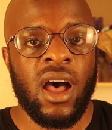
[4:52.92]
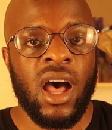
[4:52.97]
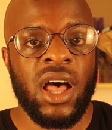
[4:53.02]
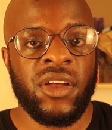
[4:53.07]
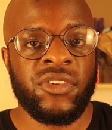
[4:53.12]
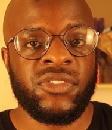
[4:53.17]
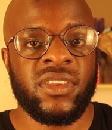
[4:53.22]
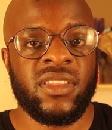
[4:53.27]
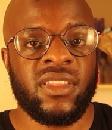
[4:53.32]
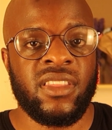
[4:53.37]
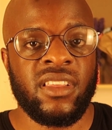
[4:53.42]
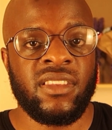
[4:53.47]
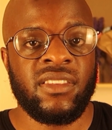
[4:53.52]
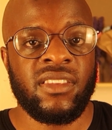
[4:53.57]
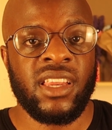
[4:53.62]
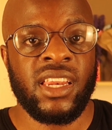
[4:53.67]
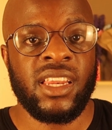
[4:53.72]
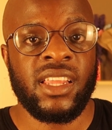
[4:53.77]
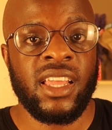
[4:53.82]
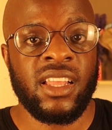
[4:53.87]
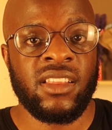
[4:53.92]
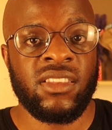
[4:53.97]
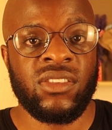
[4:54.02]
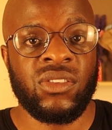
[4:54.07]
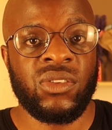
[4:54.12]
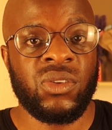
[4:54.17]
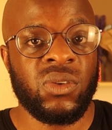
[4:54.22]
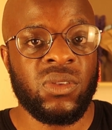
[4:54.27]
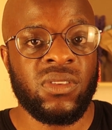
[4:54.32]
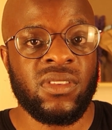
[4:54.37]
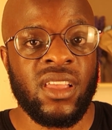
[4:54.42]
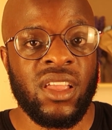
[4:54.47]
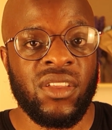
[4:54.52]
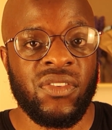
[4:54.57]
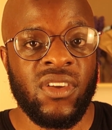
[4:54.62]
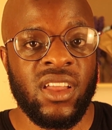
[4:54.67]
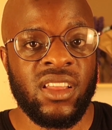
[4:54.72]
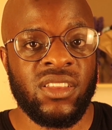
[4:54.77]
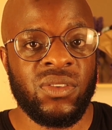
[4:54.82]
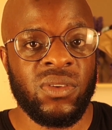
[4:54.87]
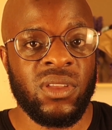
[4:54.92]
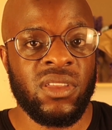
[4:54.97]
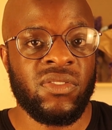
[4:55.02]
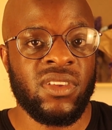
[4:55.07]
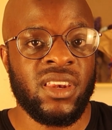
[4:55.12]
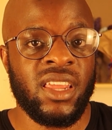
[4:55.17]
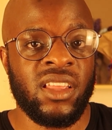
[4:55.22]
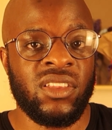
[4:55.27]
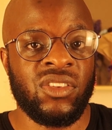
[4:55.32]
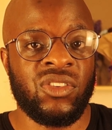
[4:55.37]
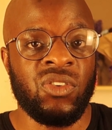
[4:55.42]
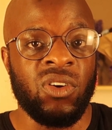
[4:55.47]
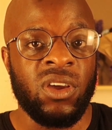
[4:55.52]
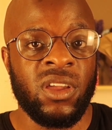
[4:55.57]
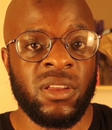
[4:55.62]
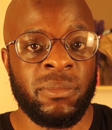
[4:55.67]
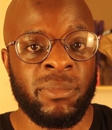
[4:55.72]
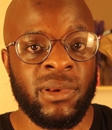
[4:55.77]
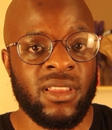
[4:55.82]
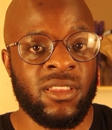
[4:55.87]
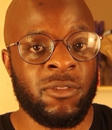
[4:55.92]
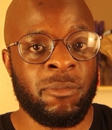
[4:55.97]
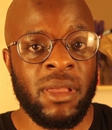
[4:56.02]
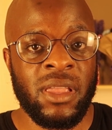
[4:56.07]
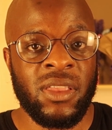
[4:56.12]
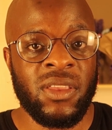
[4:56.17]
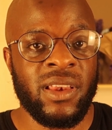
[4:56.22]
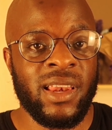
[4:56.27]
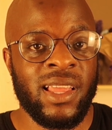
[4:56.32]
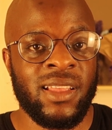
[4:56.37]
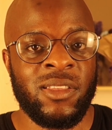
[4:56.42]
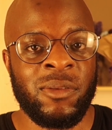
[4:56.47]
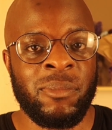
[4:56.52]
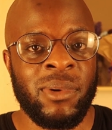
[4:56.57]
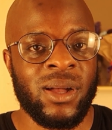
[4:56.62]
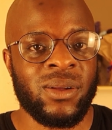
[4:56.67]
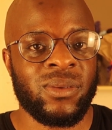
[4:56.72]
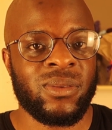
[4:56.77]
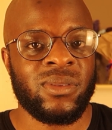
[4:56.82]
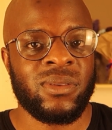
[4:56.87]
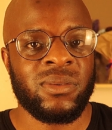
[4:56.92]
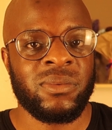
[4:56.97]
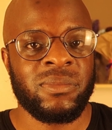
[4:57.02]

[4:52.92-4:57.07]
After this, it gets too sci-fi to even enjoyably speculate about.